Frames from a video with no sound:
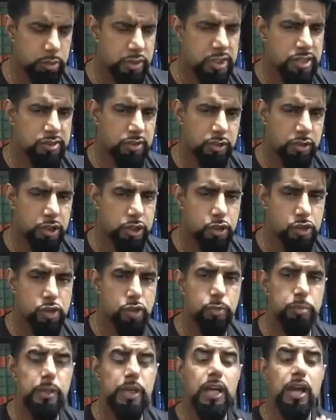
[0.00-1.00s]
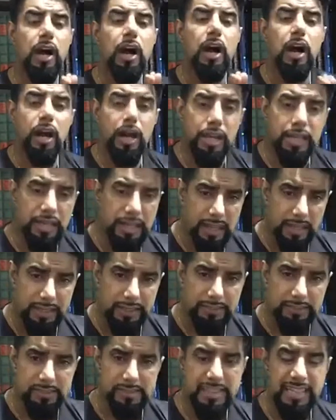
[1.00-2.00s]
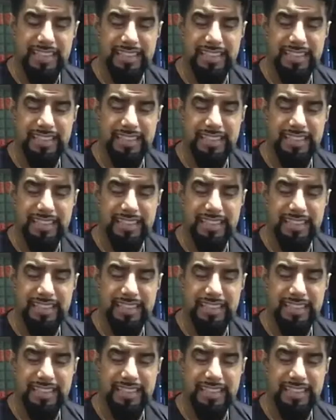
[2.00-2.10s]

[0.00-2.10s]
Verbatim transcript: is on YouTube, highlights